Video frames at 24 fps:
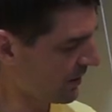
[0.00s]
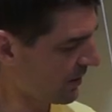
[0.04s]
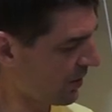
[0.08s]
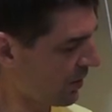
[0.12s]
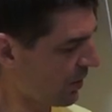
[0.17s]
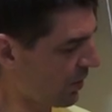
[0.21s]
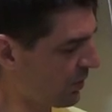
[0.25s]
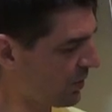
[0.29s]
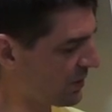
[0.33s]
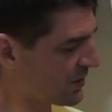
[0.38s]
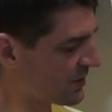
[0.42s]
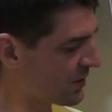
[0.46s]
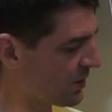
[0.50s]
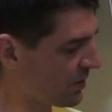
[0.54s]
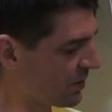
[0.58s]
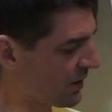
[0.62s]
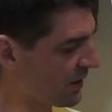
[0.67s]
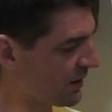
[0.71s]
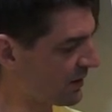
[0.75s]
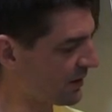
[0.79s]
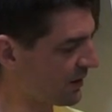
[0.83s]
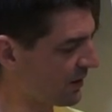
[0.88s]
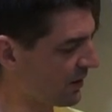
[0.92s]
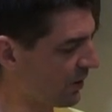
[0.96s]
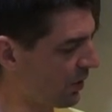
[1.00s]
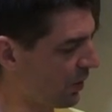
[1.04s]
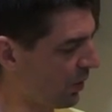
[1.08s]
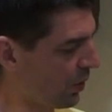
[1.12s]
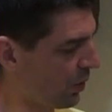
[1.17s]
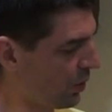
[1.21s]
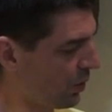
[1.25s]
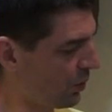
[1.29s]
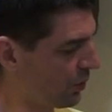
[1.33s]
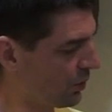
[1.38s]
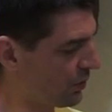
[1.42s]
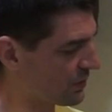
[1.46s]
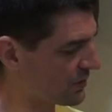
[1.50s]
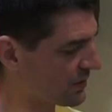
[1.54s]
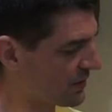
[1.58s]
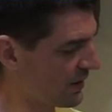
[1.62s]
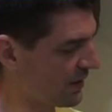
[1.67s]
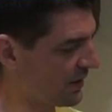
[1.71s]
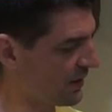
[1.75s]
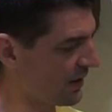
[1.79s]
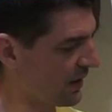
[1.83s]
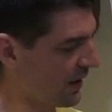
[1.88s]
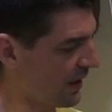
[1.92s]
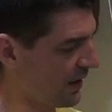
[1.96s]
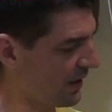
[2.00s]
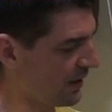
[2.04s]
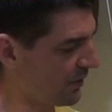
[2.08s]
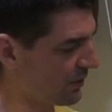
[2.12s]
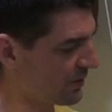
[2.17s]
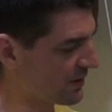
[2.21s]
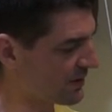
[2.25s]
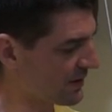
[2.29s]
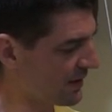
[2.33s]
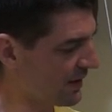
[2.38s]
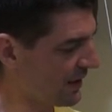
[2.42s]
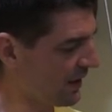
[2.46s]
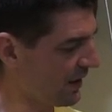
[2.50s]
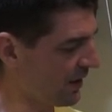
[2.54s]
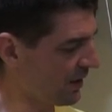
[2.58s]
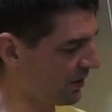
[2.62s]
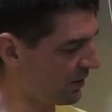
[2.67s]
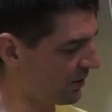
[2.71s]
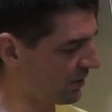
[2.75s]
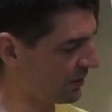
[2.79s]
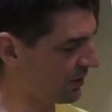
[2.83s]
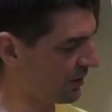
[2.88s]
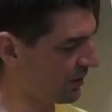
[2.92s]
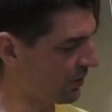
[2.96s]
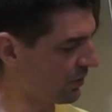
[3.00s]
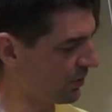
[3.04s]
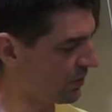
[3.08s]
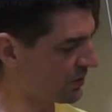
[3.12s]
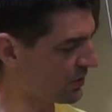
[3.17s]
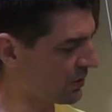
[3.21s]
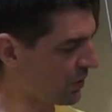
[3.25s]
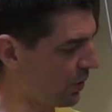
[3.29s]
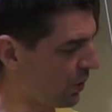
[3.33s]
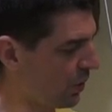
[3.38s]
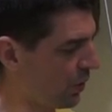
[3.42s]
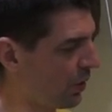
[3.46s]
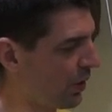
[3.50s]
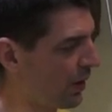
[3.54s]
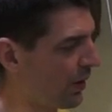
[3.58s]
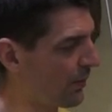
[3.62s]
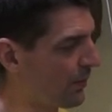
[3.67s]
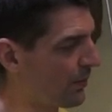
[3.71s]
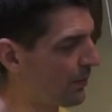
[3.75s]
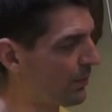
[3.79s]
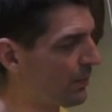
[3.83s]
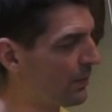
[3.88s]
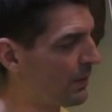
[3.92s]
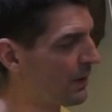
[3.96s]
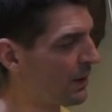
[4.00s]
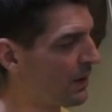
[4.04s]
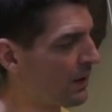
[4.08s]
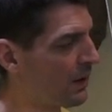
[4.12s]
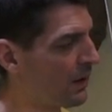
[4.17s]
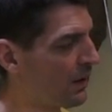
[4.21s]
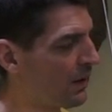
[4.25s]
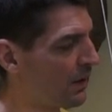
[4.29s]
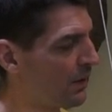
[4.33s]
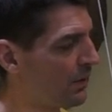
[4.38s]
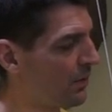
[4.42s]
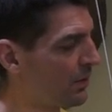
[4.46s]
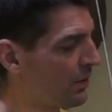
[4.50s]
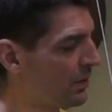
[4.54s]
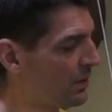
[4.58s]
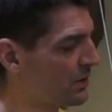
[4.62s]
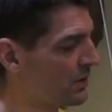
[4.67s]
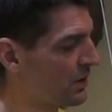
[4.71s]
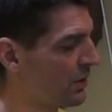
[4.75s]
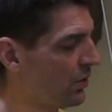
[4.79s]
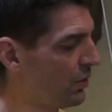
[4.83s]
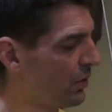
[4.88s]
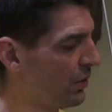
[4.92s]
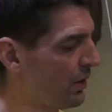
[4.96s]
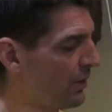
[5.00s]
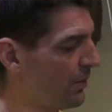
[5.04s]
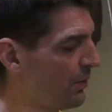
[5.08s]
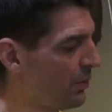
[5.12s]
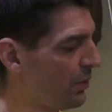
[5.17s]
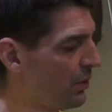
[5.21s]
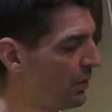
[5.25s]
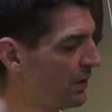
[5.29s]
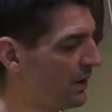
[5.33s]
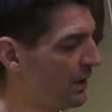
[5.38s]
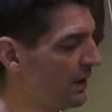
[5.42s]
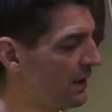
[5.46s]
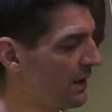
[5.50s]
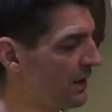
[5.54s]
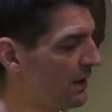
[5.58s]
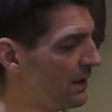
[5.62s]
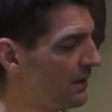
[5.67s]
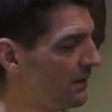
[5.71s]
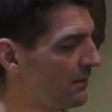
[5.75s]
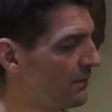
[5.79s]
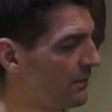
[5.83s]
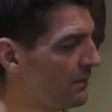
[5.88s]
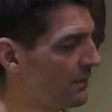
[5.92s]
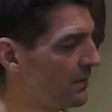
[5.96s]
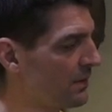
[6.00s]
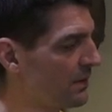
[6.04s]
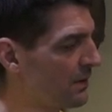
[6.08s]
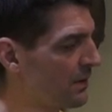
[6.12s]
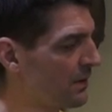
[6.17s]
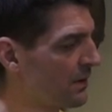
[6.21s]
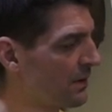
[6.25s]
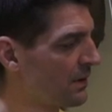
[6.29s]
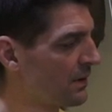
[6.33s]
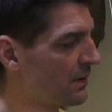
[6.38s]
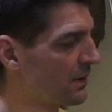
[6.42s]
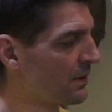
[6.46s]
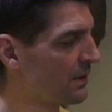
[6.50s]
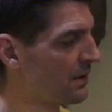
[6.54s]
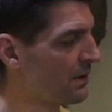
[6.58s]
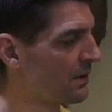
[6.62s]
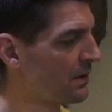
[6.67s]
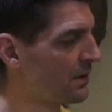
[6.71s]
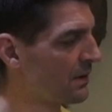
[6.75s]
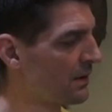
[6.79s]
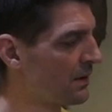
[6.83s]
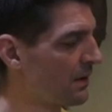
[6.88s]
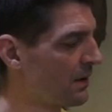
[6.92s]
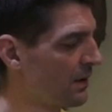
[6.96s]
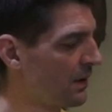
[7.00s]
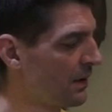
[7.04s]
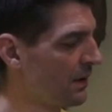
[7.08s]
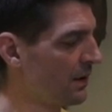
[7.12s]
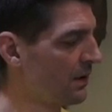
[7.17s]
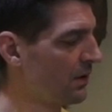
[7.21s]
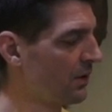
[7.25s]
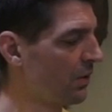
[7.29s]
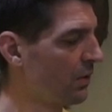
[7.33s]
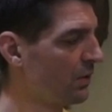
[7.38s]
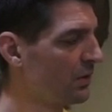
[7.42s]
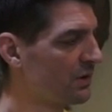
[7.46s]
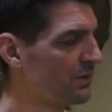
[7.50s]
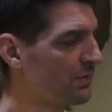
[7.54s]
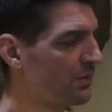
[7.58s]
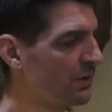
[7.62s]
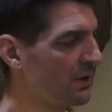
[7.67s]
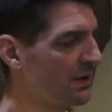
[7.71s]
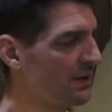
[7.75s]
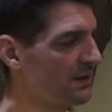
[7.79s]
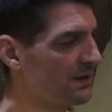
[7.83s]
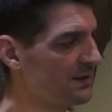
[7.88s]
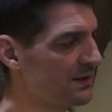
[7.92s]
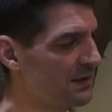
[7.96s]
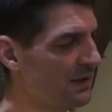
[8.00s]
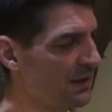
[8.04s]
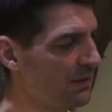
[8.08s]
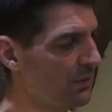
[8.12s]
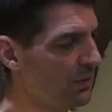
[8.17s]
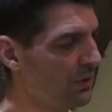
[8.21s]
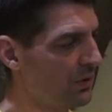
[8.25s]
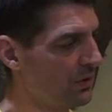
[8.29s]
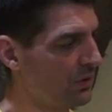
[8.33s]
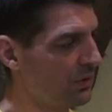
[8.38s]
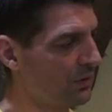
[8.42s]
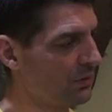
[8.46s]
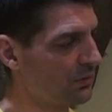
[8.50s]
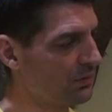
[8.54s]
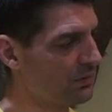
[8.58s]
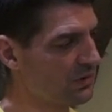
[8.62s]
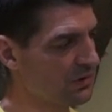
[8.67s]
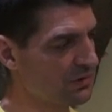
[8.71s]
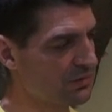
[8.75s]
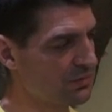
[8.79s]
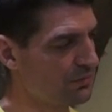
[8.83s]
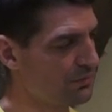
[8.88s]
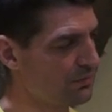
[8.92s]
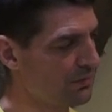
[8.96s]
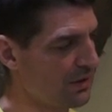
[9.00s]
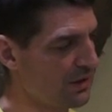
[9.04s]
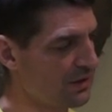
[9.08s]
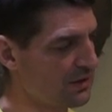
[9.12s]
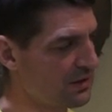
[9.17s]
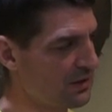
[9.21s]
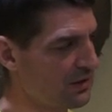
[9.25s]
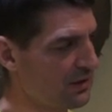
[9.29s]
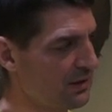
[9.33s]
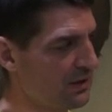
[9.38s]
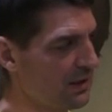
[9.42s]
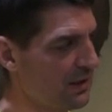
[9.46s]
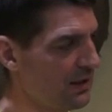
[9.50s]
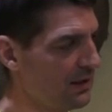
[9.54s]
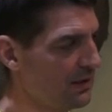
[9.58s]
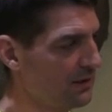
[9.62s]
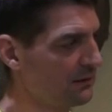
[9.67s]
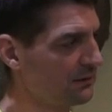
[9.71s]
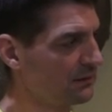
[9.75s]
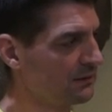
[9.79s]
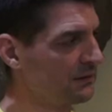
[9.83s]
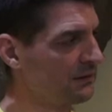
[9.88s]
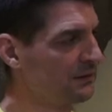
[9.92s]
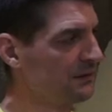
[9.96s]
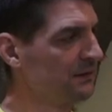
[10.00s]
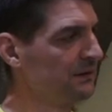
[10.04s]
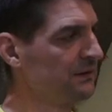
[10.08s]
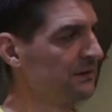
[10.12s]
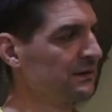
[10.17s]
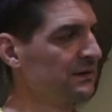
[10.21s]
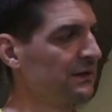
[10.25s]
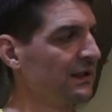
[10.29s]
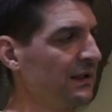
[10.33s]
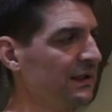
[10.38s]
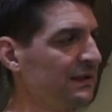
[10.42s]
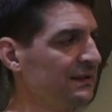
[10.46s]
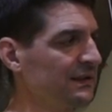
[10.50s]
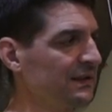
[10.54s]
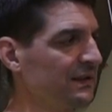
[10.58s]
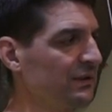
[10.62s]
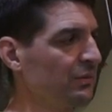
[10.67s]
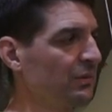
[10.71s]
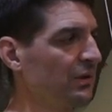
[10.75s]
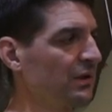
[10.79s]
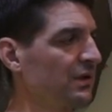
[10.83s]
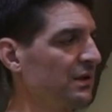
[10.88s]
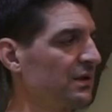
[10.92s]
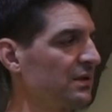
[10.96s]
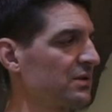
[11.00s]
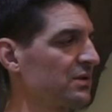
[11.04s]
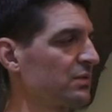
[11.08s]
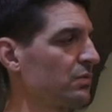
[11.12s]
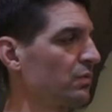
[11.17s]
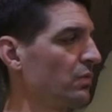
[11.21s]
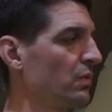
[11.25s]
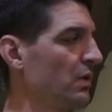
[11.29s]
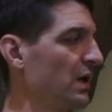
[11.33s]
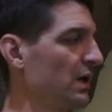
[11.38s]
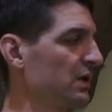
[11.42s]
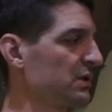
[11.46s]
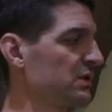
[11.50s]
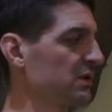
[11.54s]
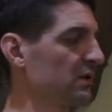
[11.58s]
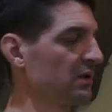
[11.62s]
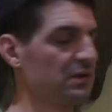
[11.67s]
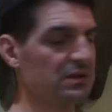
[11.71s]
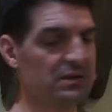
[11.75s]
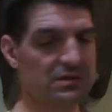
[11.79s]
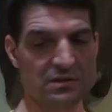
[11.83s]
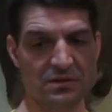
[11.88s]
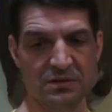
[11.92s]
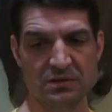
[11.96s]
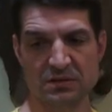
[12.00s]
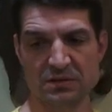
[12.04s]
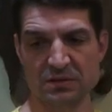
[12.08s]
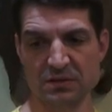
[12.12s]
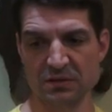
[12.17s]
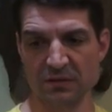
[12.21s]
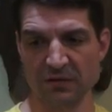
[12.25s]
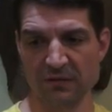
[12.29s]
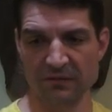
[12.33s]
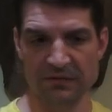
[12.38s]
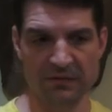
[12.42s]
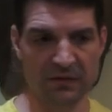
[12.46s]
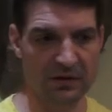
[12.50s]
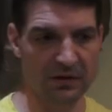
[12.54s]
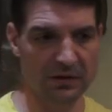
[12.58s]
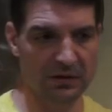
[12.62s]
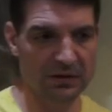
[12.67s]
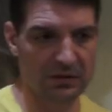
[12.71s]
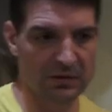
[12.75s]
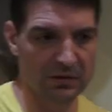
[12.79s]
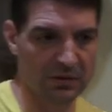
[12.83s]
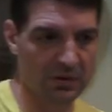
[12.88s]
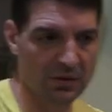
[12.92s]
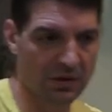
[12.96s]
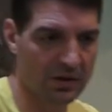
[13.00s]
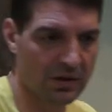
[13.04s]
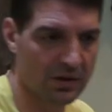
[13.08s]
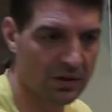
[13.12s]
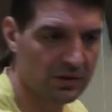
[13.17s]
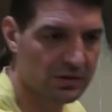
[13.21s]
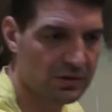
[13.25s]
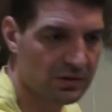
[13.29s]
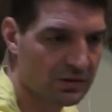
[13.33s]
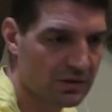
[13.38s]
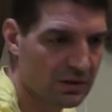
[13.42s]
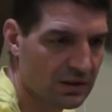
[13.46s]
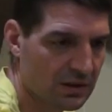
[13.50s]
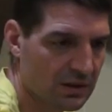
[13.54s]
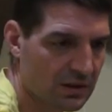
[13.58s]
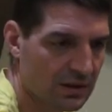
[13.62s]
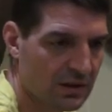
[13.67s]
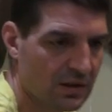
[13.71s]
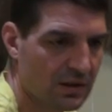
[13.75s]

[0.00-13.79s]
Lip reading: Always look at the holes, and I always count, you know, which hole I'm putting it in, and always put it in the same hole. Just mentioning that in case anybody that's watching is still fairly new to archery.